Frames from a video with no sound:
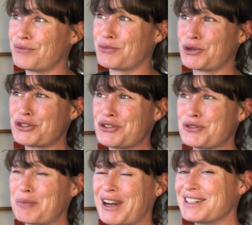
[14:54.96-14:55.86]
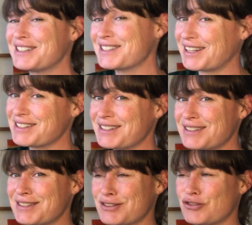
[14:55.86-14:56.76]
more spidey
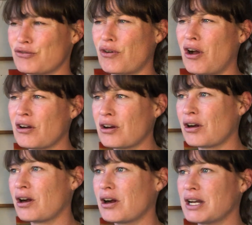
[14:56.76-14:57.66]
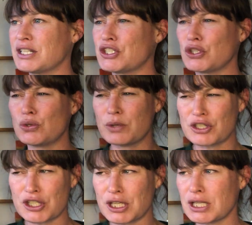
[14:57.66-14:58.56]
senses, stronger
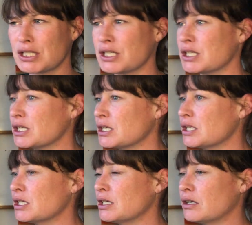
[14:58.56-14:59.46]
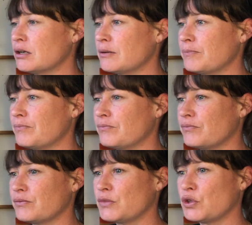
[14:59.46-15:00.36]
intuition.
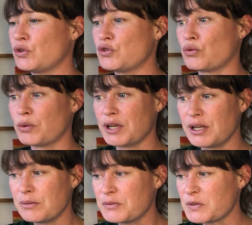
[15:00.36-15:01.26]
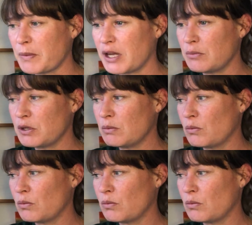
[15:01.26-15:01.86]
Your dreams might be